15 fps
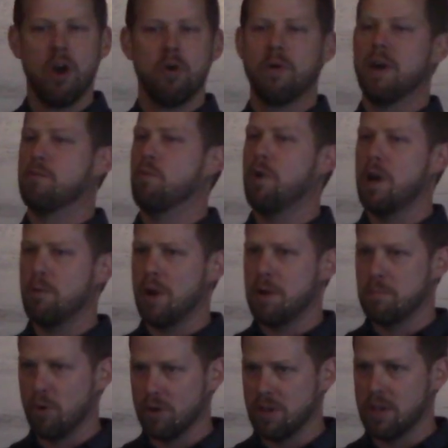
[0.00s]
We have way, way
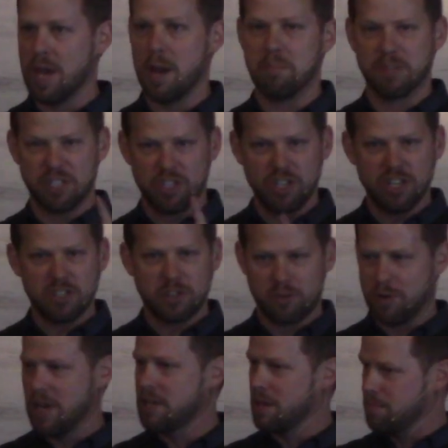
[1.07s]
more than that. But just Greek,